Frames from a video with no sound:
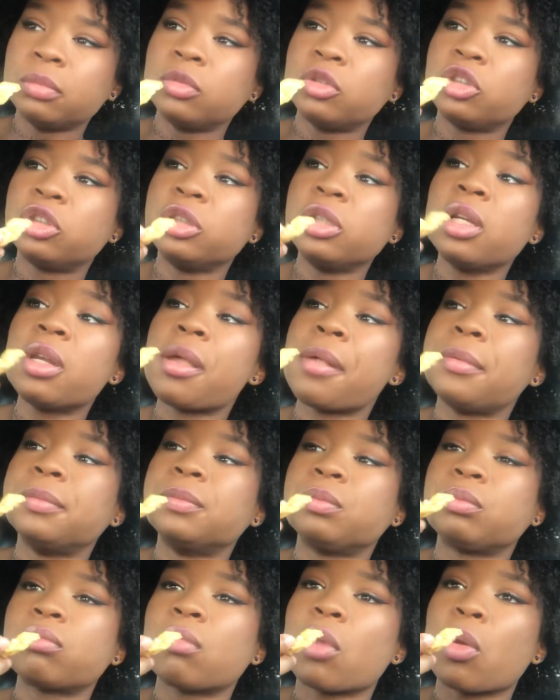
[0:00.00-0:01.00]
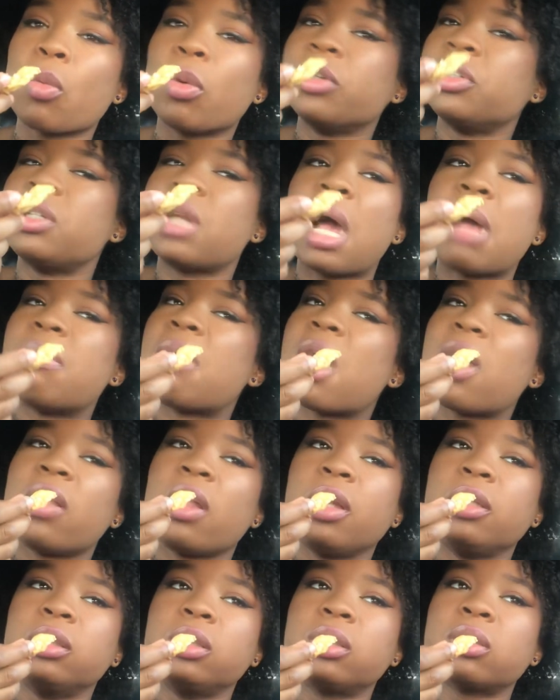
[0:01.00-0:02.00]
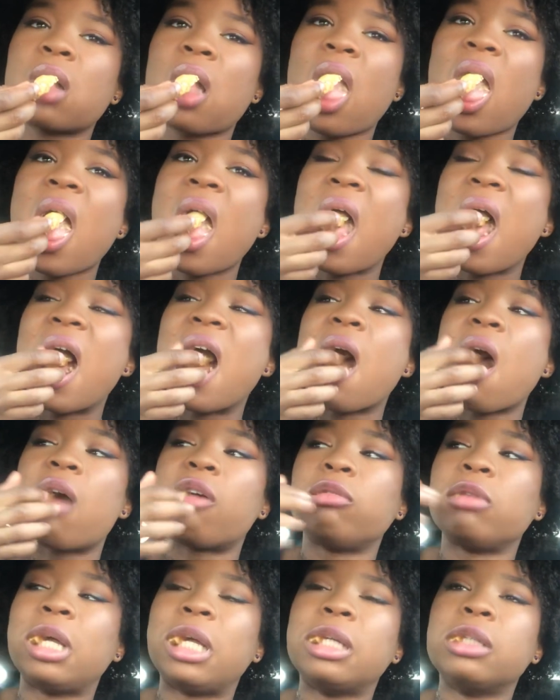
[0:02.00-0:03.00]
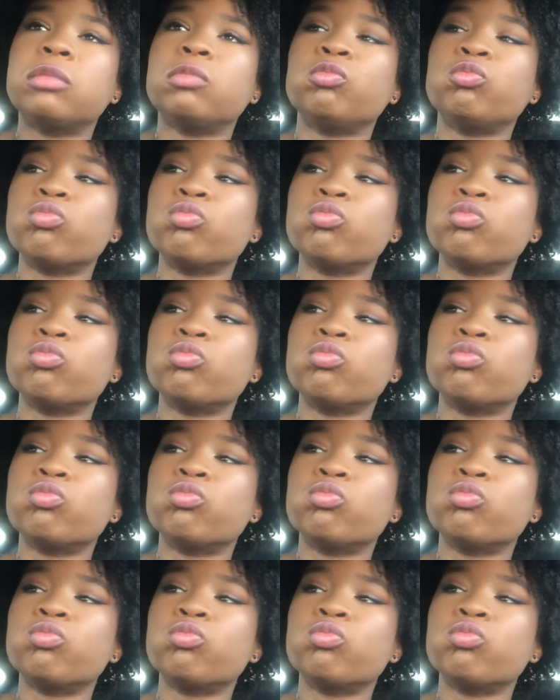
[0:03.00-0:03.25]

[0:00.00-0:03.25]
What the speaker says: she was not bothered. Like,